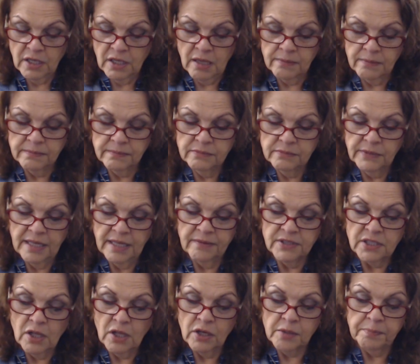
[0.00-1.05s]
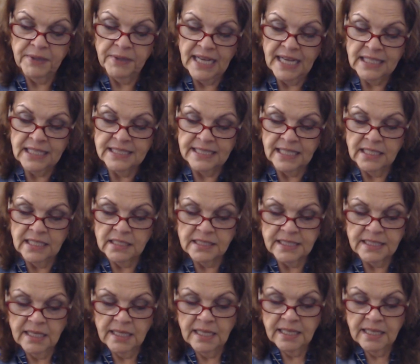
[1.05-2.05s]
oh we have solar plexus